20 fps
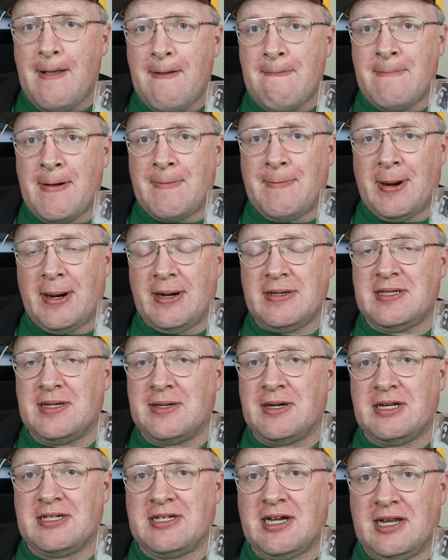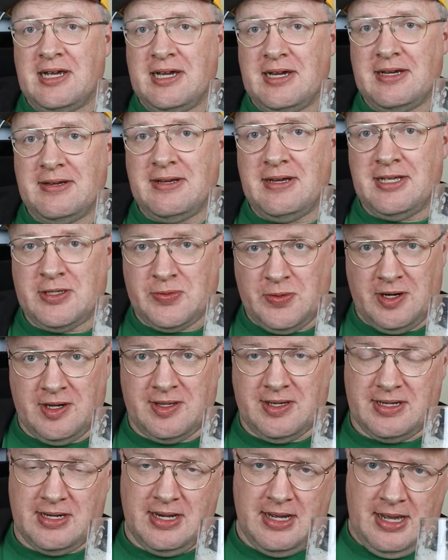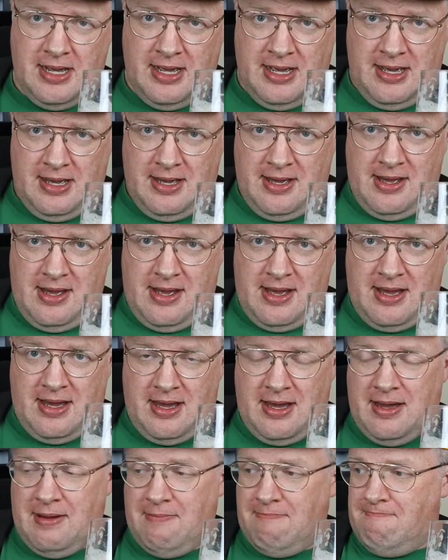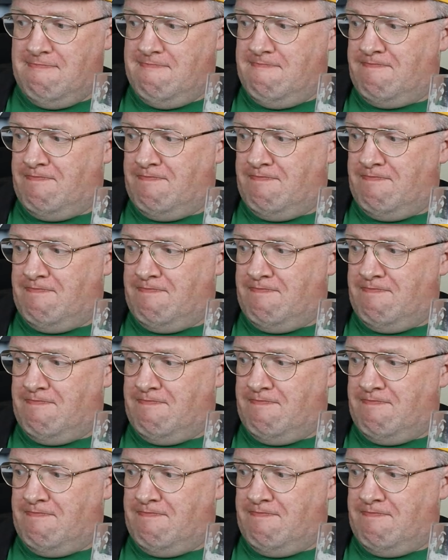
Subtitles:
But personally, I'm going to tell you, it's worth it.